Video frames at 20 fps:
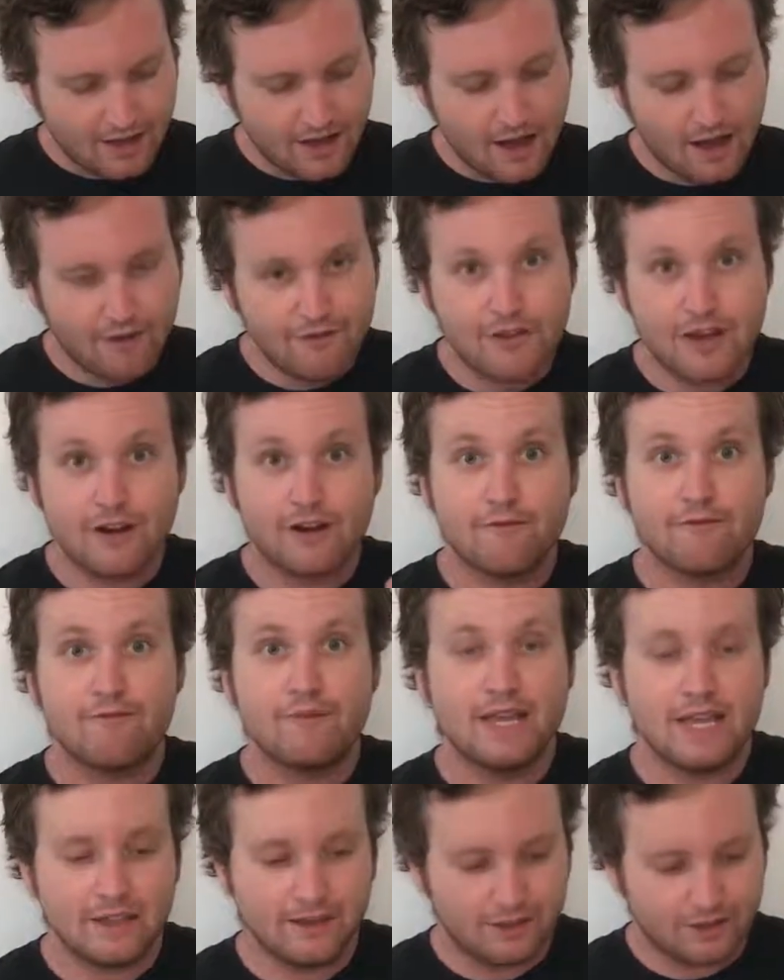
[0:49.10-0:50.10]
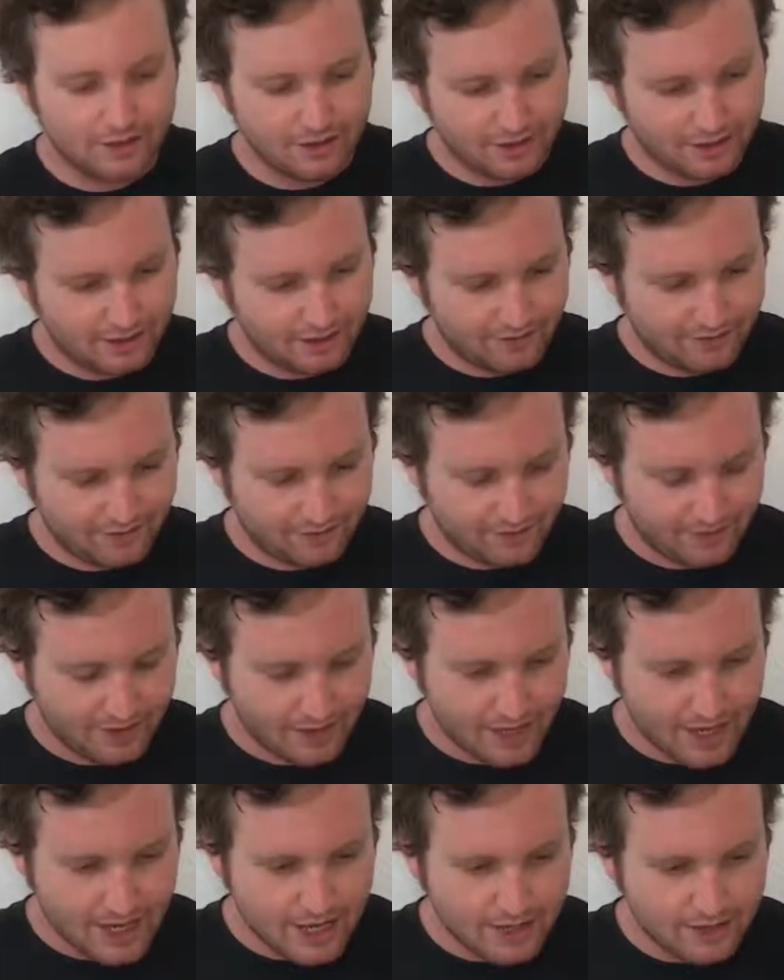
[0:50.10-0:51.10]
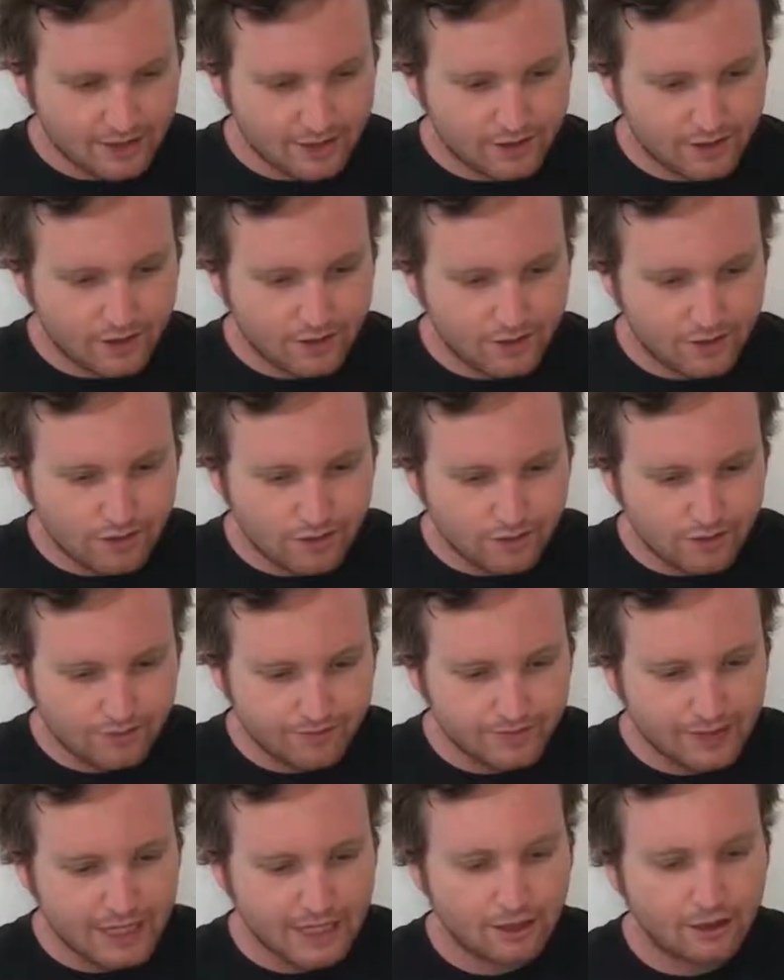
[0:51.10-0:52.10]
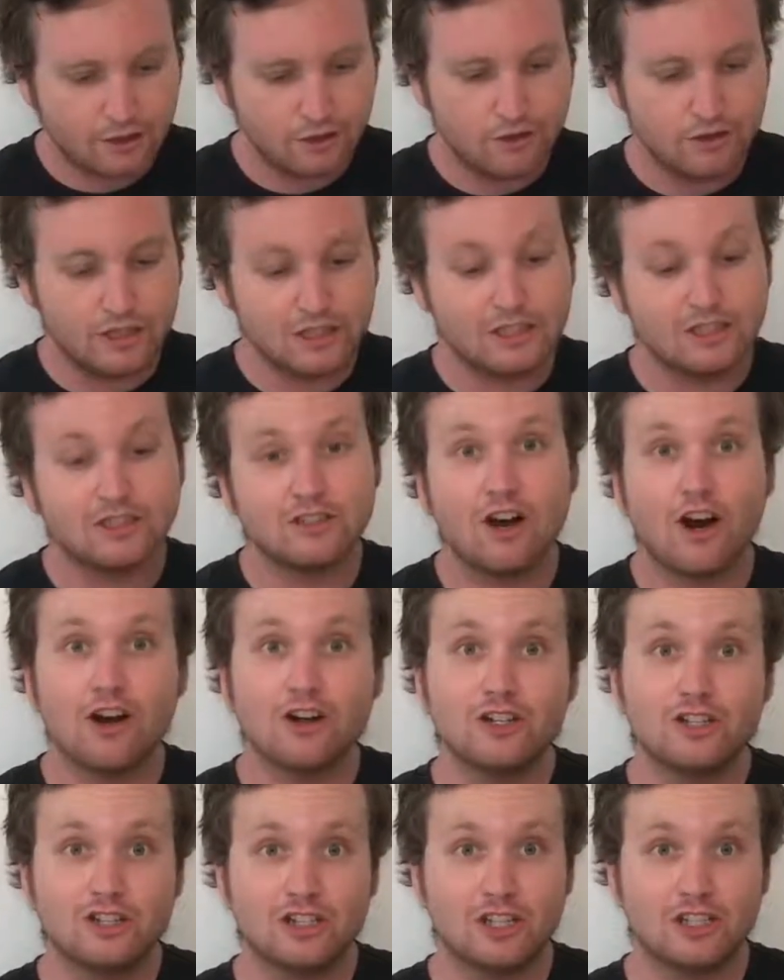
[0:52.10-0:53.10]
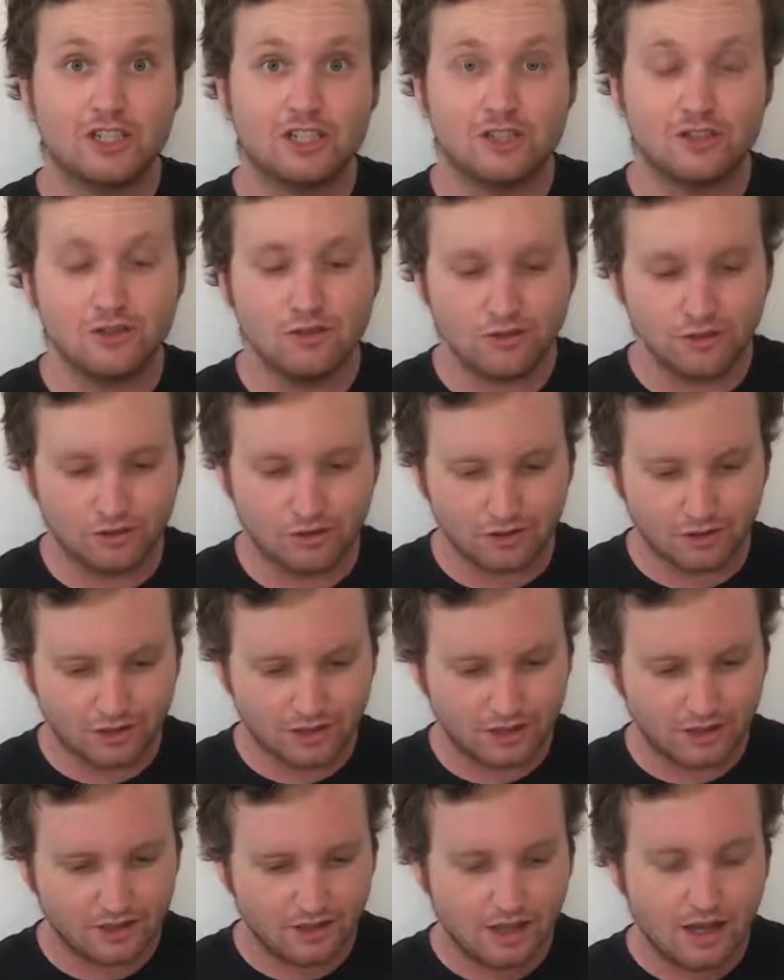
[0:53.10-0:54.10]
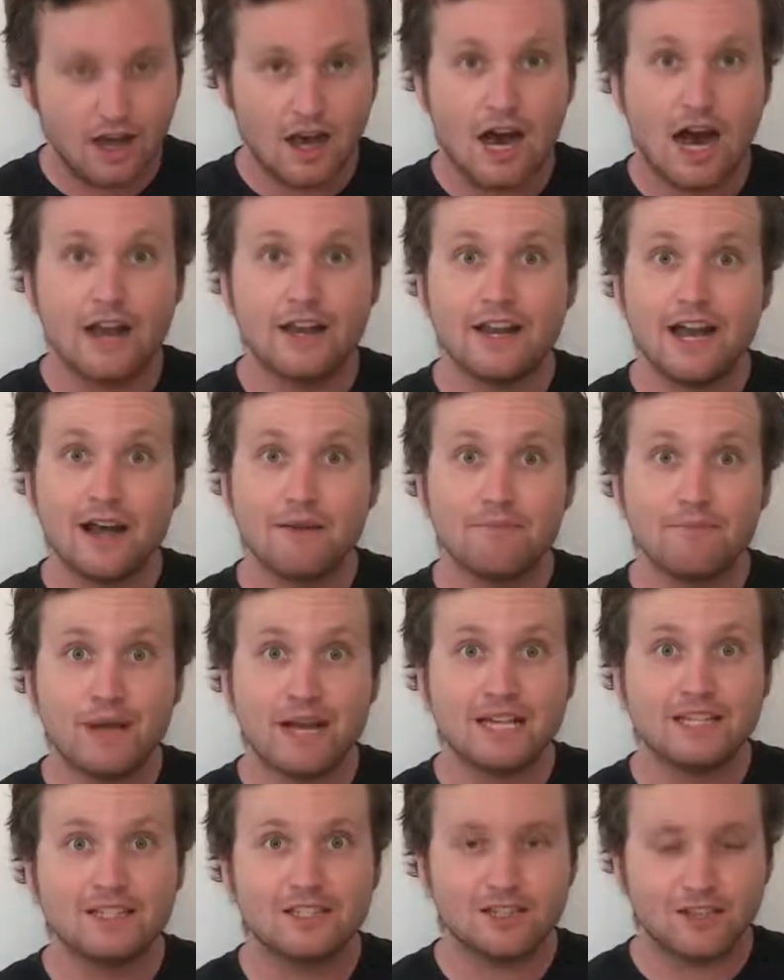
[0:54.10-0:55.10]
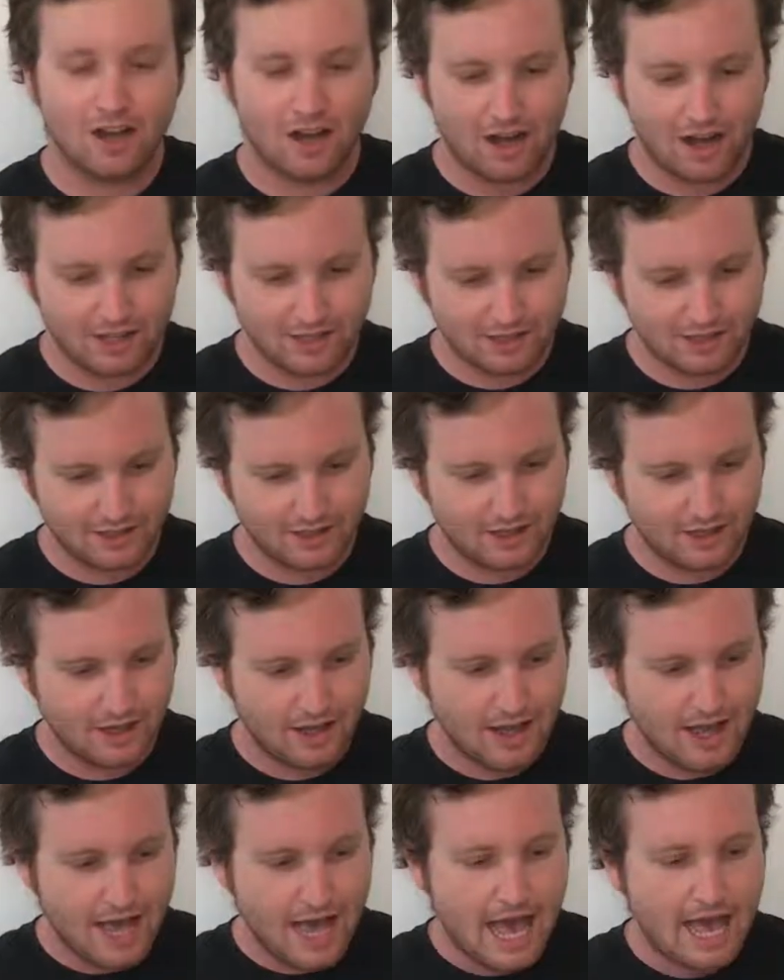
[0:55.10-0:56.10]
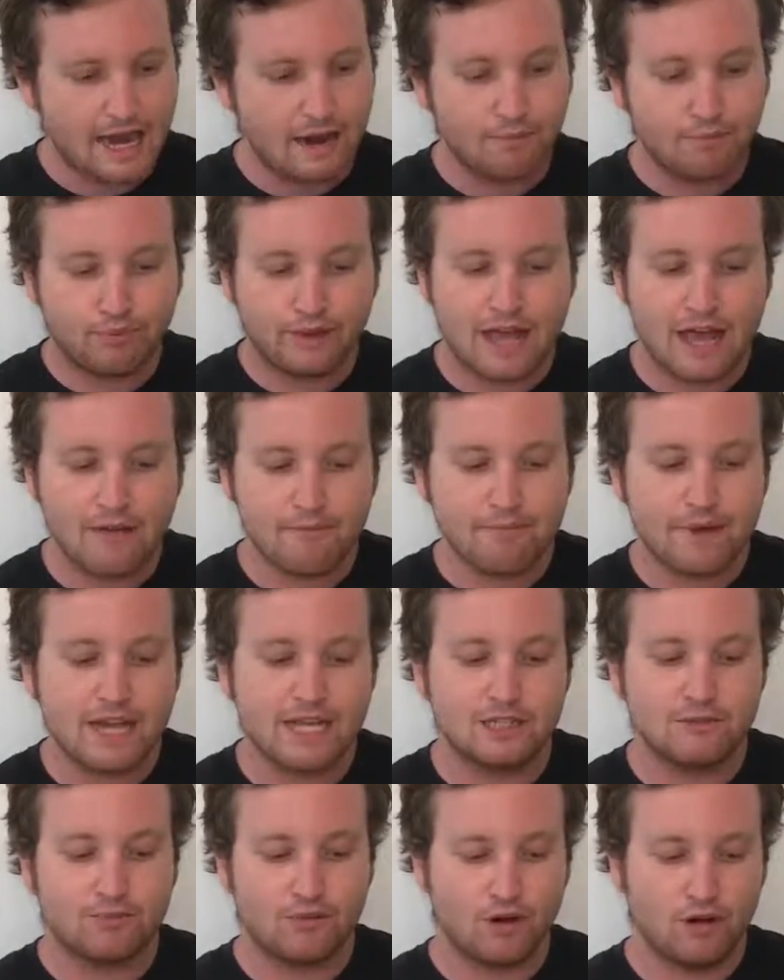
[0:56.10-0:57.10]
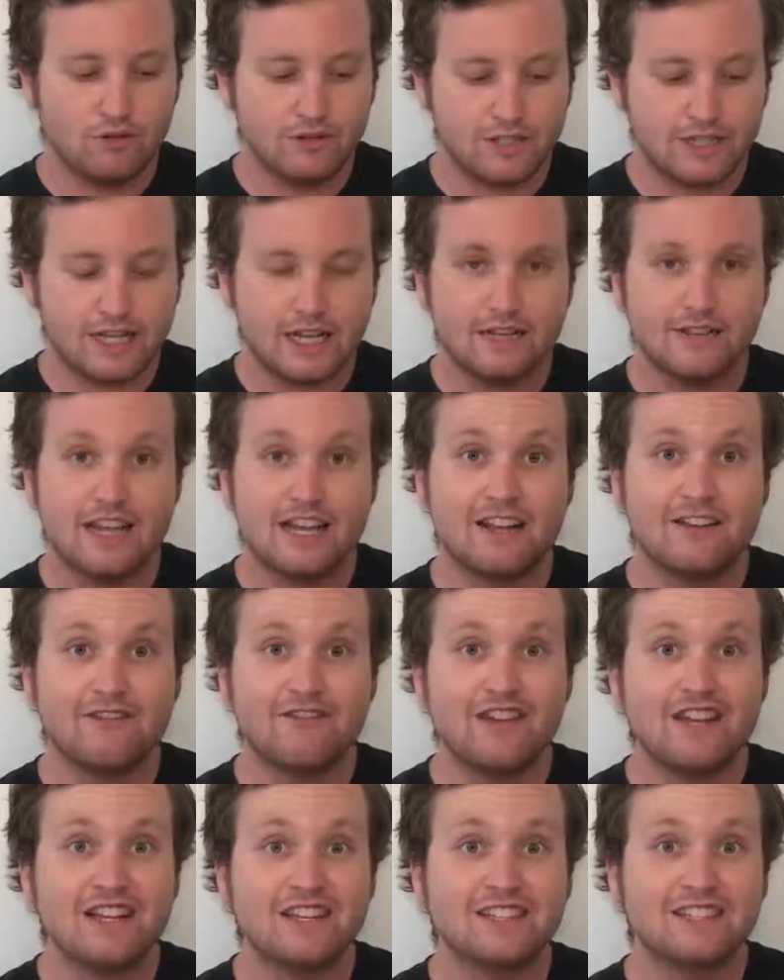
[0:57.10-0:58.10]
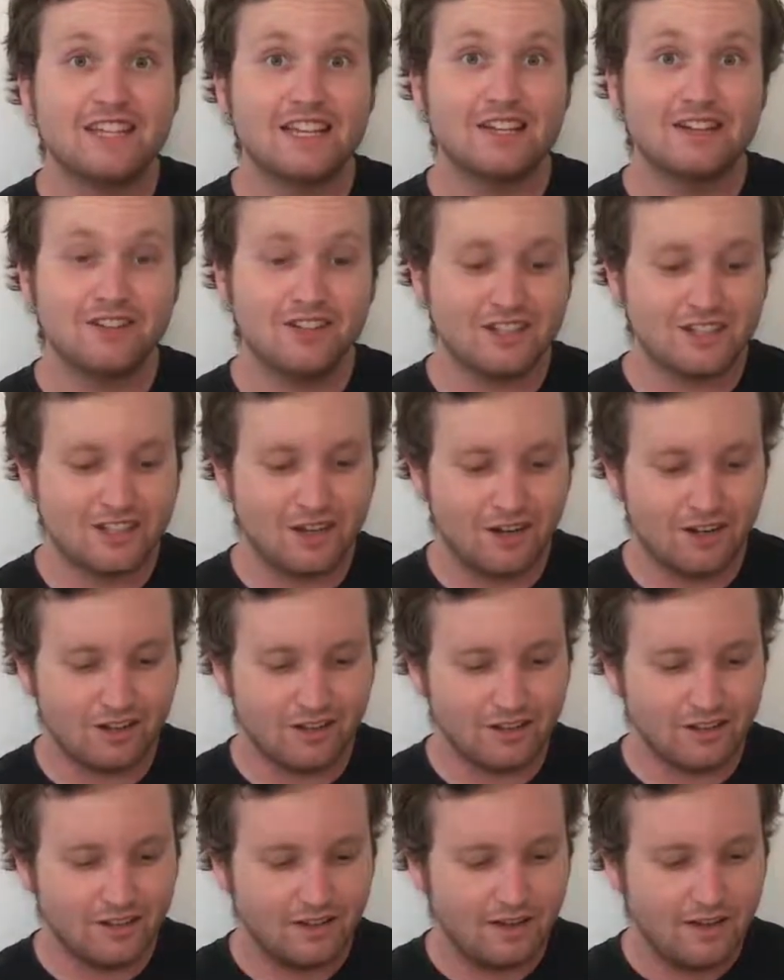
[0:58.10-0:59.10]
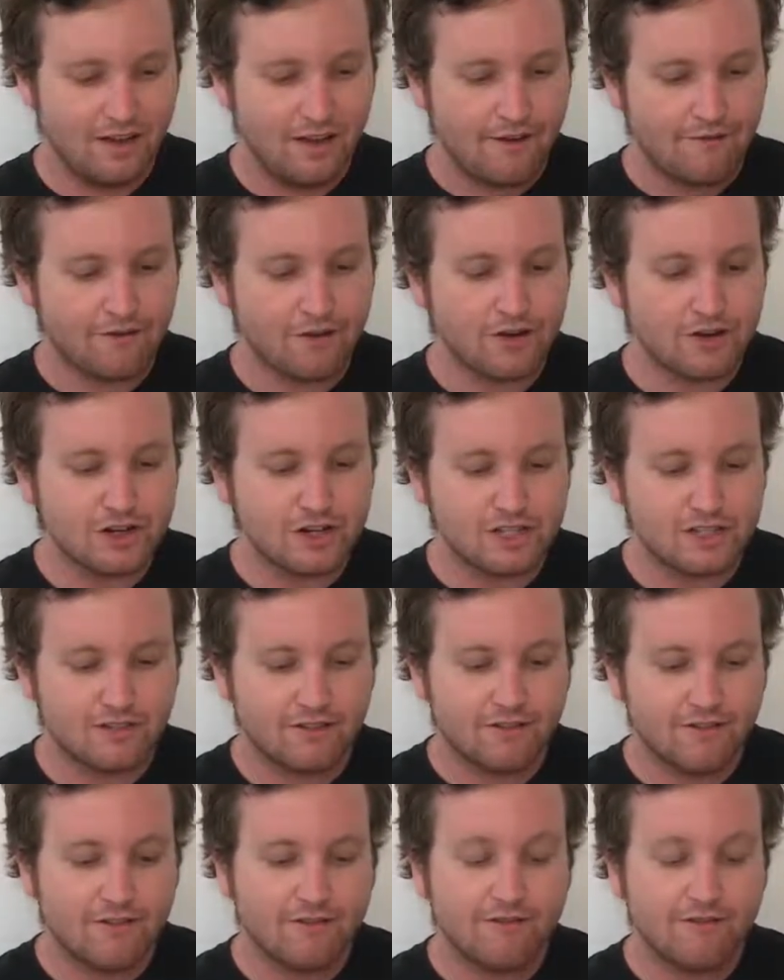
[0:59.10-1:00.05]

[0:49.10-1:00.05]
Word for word: of their meals is to include a starch such as noodles, a nut-based sauce, and a plant-based protein that can feed a single adult for just